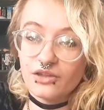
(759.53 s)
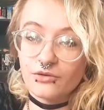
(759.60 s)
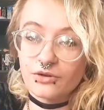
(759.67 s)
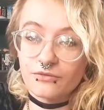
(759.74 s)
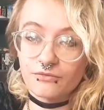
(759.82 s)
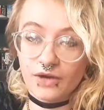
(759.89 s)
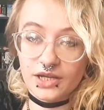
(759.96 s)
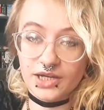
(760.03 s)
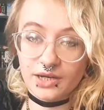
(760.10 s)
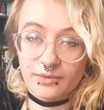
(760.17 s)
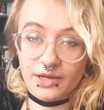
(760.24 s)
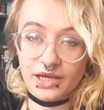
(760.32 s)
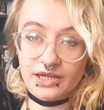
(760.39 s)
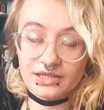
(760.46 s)
You can find it on
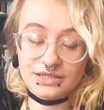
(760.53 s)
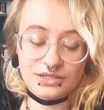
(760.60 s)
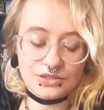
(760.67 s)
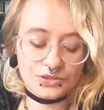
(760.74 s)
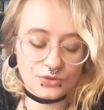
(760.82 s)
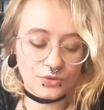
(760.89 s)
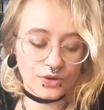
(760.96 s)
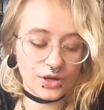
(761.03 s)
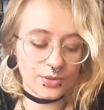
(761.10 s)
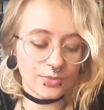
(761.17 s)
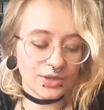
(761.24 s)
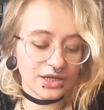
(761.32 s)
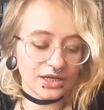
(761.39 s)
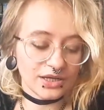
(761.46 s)
my Etsy store,
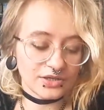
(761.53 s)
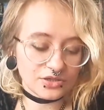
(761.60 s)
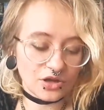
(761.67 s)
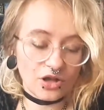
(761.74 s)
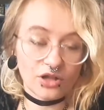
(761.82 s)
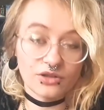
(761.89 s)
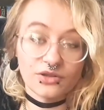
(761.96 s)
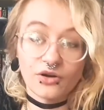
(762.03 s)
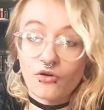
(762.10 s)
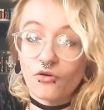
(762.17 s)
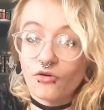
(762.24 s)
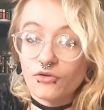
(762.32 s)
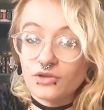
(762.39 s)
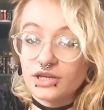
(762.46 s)
but it is called the
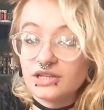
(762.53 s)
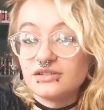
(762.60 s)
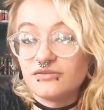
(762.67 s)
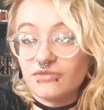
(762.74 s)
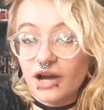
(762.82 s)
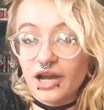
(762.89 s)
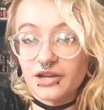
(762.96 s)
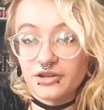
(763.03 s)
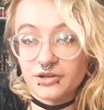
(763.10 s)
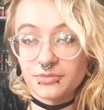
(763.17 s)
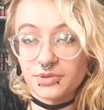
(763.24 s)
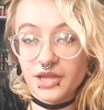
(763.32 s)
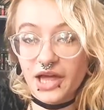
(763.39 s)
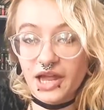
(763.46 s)
Holy Diviner
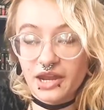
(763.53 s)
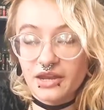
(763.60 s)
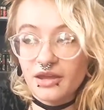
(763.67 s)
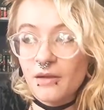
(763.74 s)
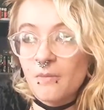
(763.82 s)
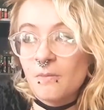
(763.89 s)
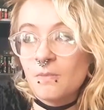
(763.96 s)
Blend,